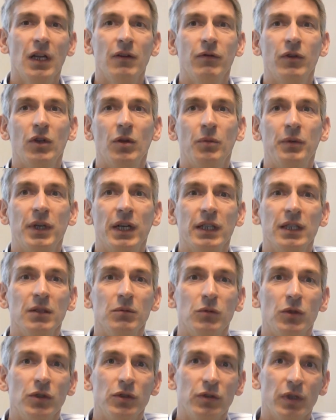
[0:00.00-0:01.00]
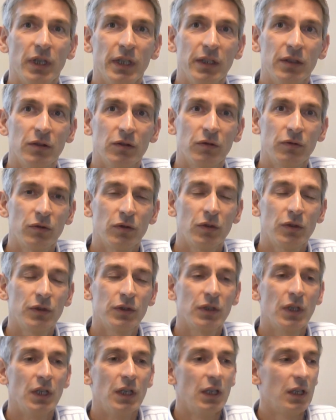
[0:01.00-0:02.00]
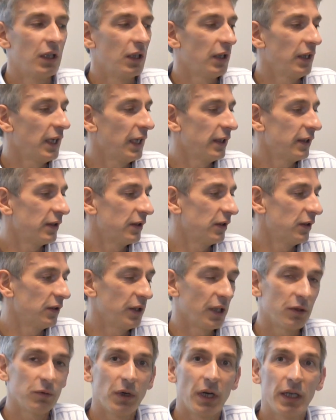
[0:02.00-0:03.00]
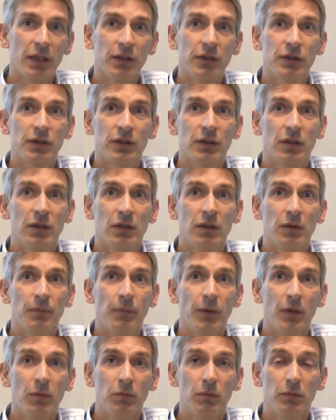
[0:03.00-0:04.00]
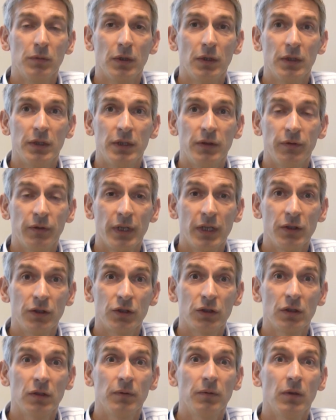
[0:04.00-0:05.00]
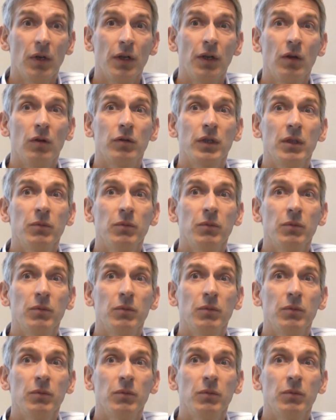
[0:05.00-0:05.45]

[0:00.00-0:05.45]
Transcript: envelope tracking modulator, of course, that uh, requires uh, a, differential analog